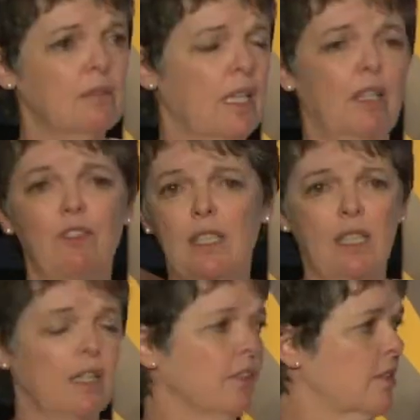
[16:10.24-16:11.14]

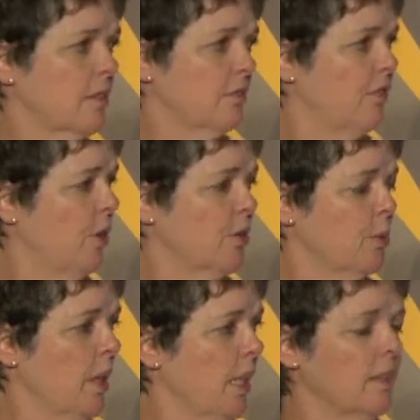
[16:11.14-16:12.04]
everything else falls
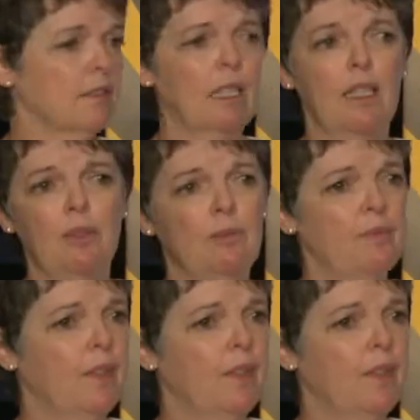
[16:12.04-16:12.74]
away. Um,